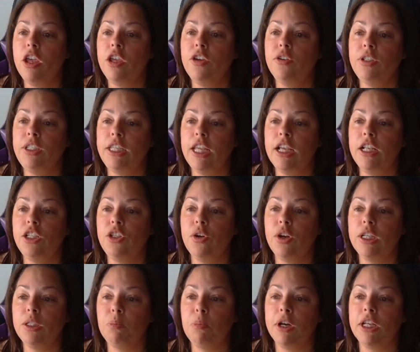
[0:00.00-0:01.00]
You seek
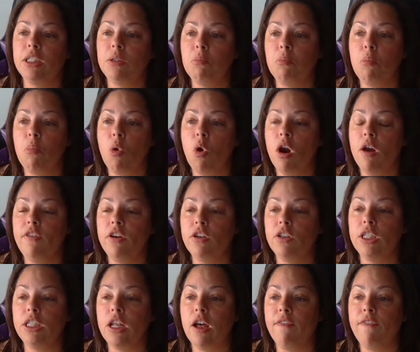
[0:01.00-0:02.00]
to express more of
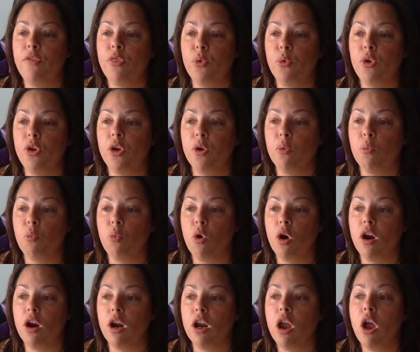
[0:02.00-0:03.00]
yourself through your
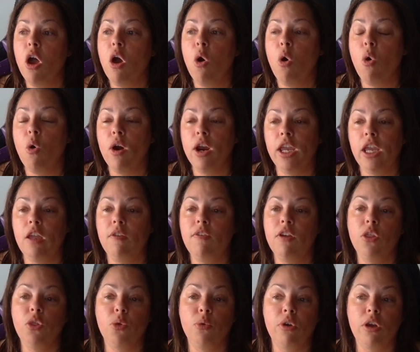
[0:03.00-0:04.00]
work or
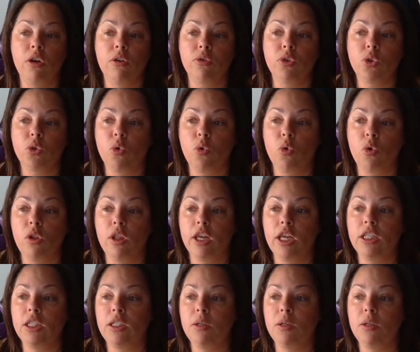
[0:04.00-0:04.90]
even than three-year schooling.